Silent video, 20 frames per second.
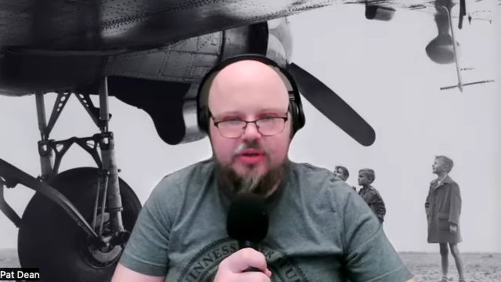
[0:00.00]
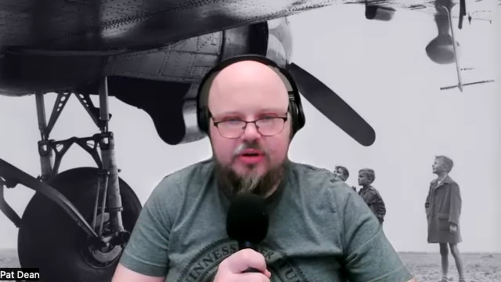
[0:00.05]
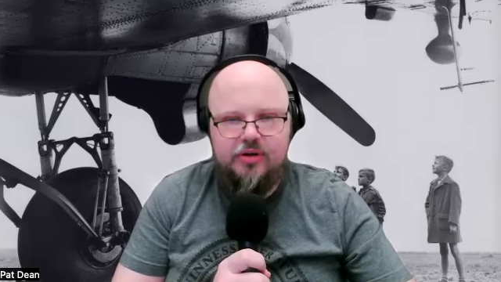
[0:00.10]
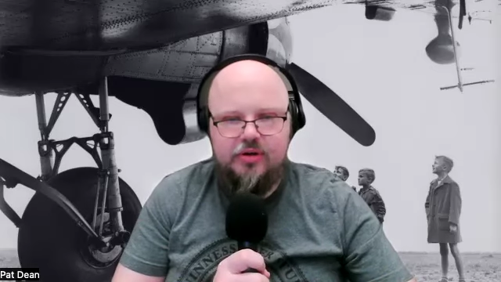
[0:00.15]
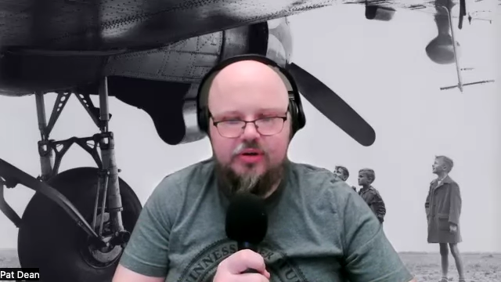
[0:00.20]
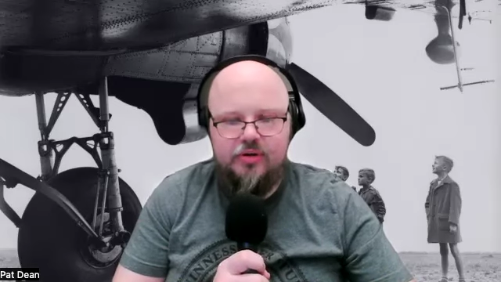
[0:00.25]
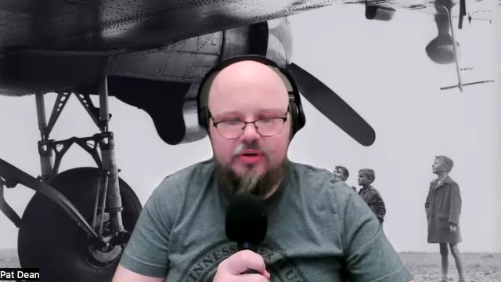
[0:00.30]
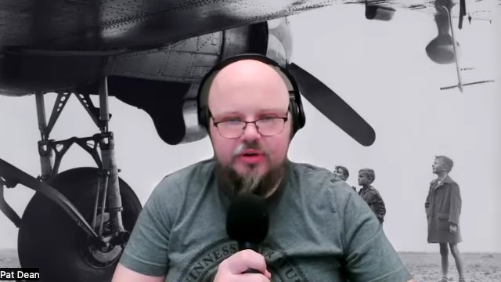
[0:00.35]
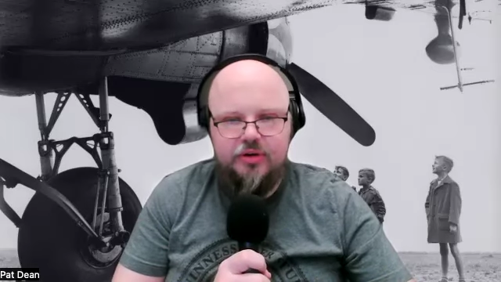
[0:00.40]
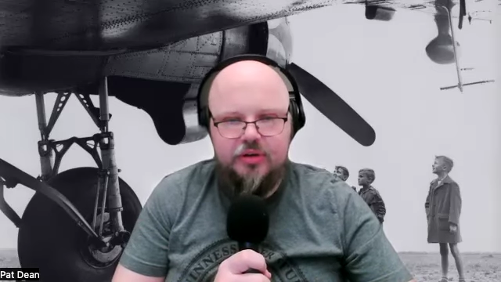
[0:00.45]

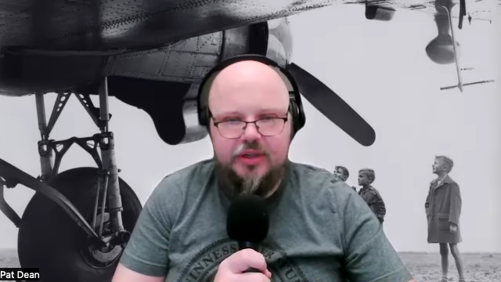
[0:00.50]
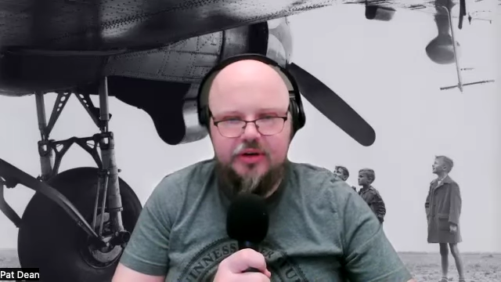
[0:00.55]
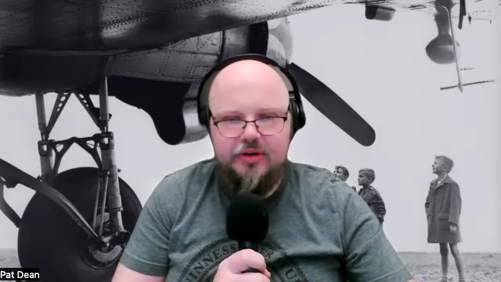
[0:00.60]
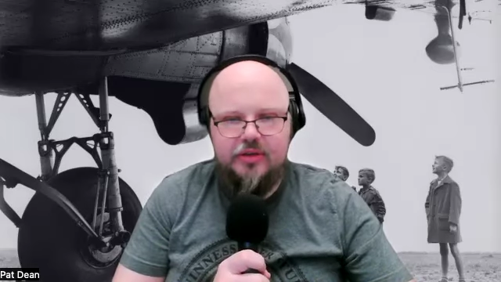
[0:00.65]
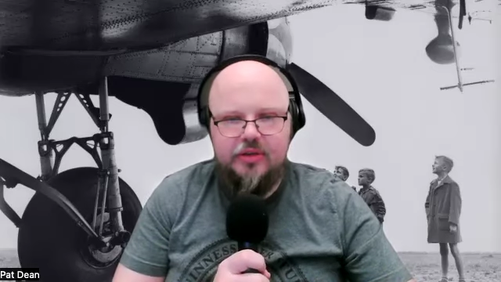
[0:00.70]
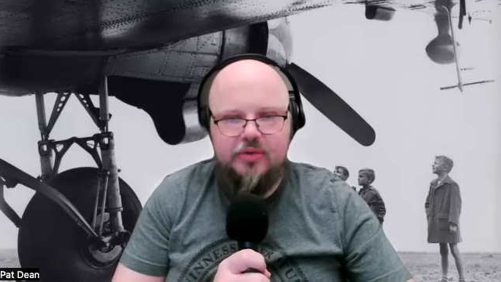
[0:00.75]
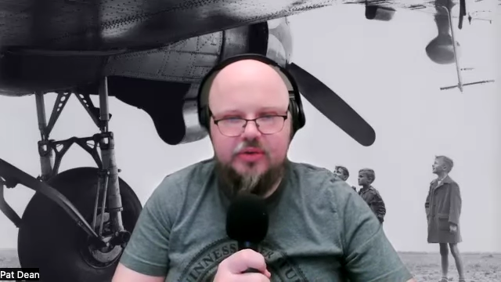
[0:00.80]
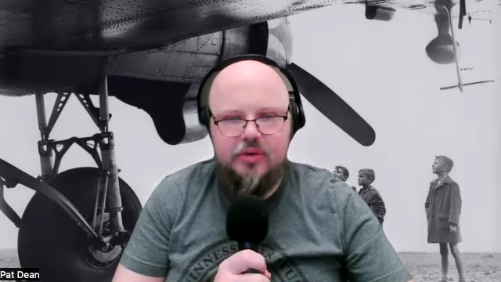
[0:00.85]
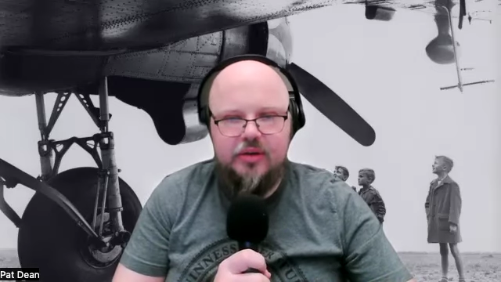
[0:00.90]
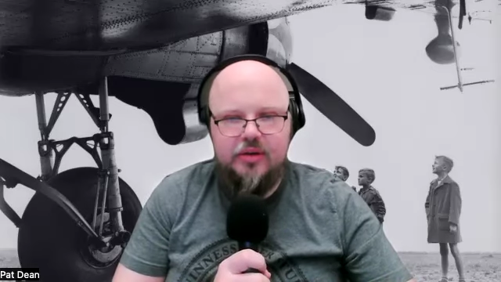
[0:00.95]
her earlier
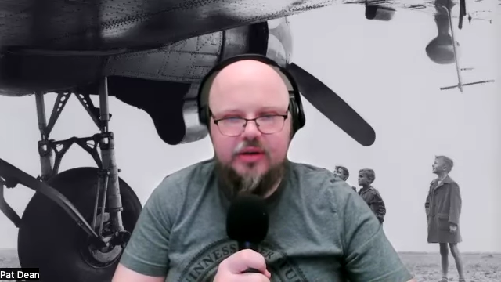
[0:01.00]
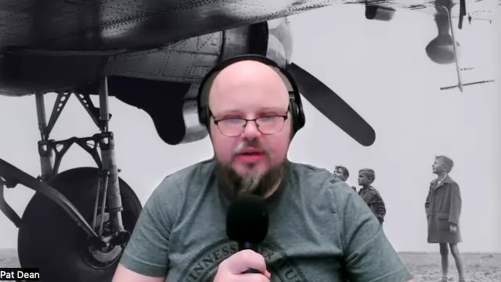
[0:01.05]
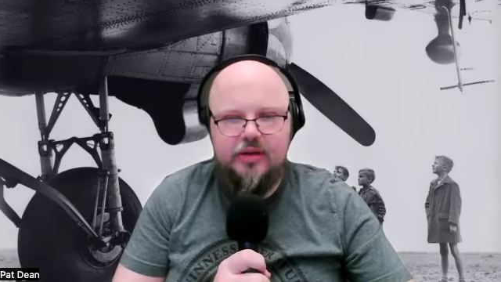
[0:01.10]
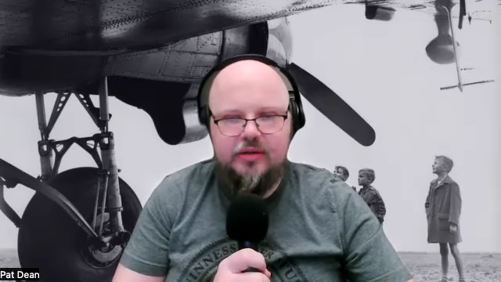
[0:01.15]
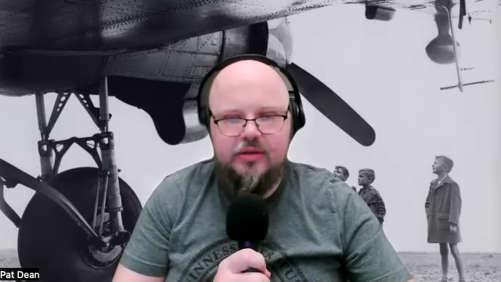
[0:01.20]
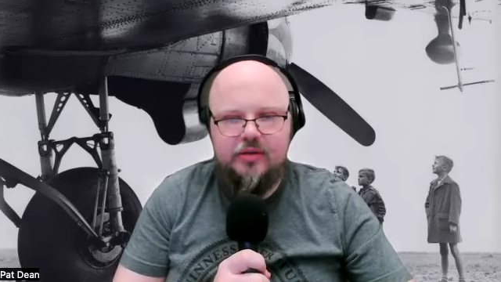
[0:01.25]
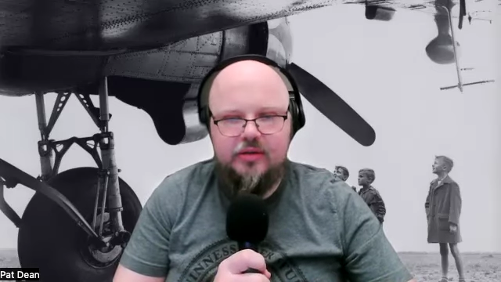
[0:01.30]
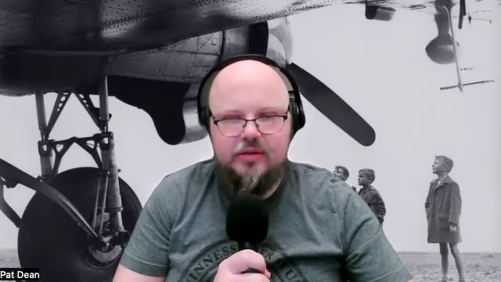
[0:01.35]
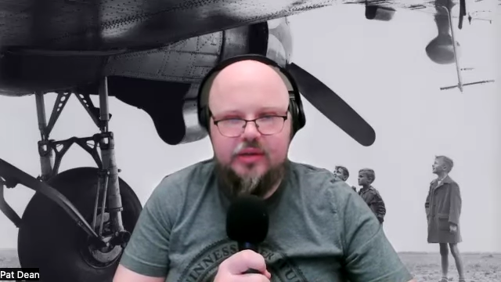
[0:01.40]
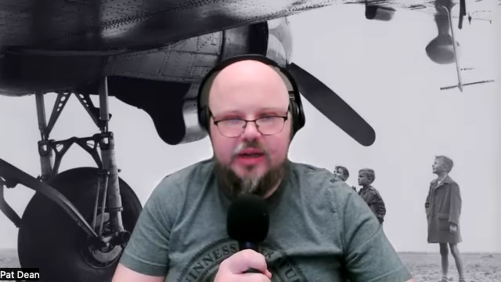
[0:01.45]
in
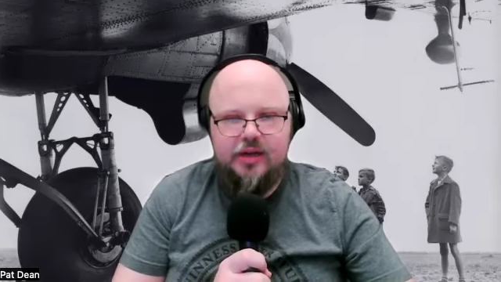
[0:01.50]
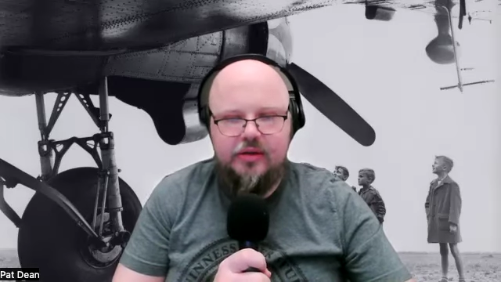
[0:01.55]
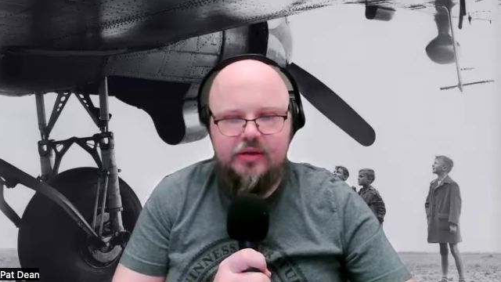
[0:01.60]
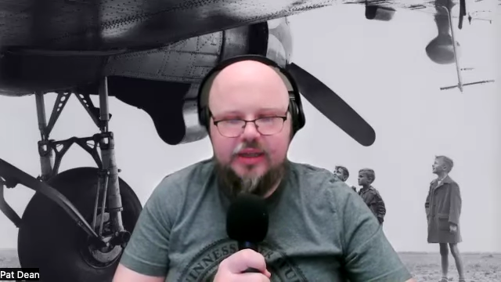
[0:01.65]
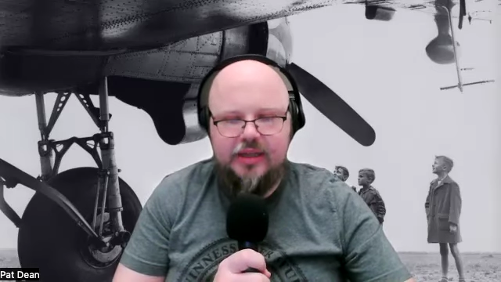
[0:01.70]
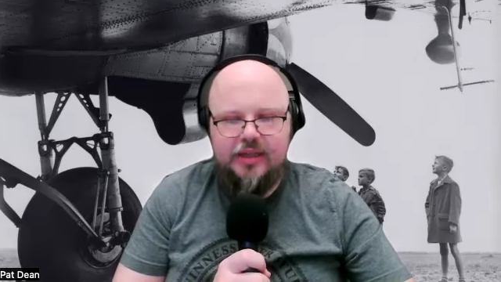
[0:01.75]
the you know,